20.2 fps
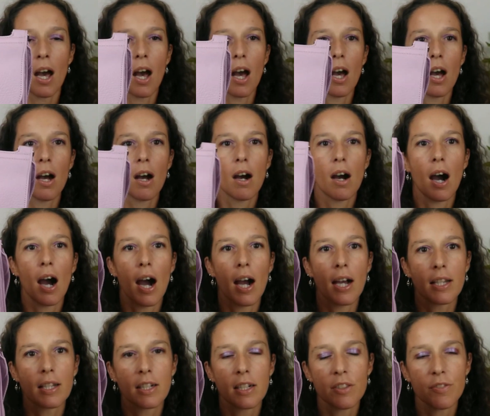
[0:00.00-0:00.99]

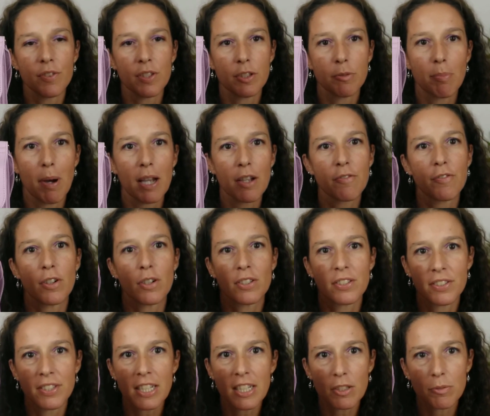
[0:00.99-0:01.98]
I got this bag for
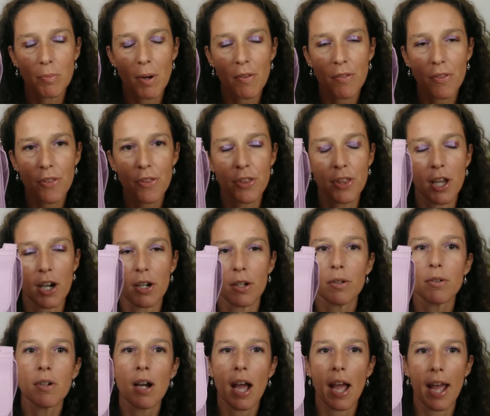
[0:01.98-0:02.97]
6 months
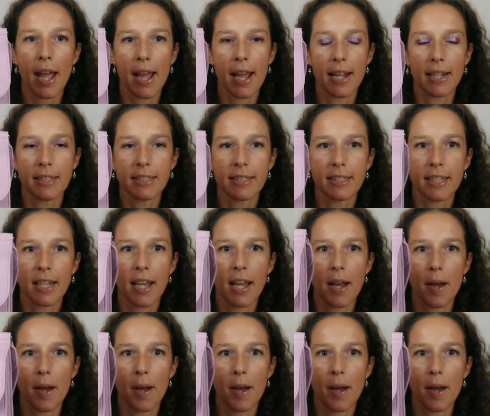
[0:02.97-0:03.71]
now, and